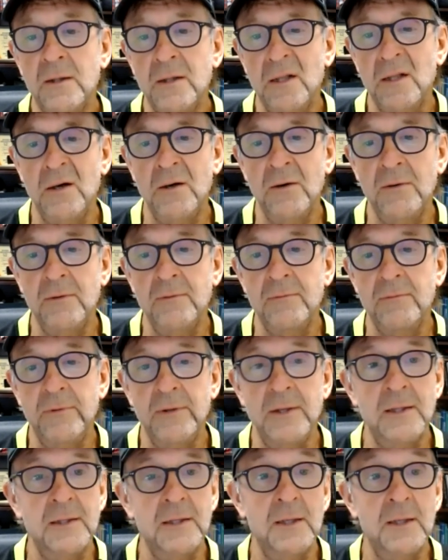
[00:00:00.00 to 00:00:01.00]
So
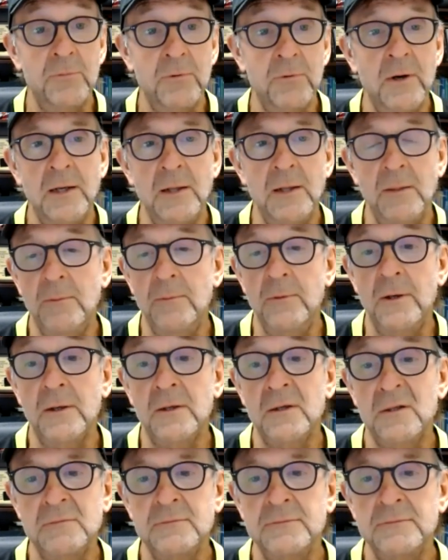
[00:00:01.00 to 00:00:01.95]
we ended up writing the book.